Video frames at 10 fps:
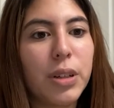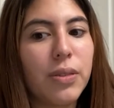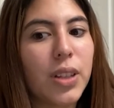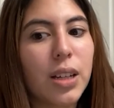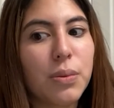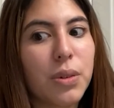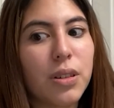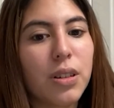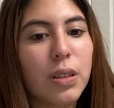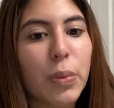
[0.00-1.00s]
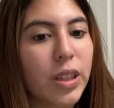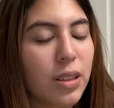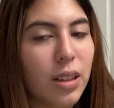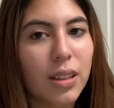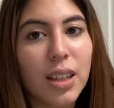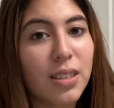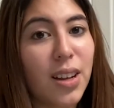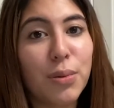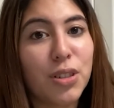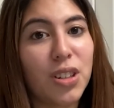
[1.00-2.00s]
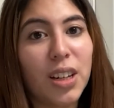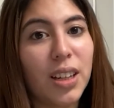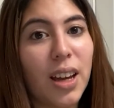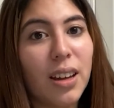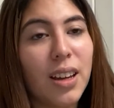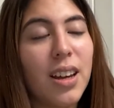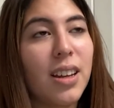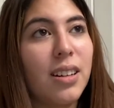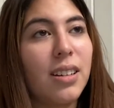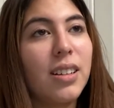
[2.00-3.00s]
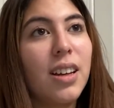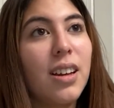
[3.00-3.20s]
And if that's what you're expecting, that's not what you're going to get. And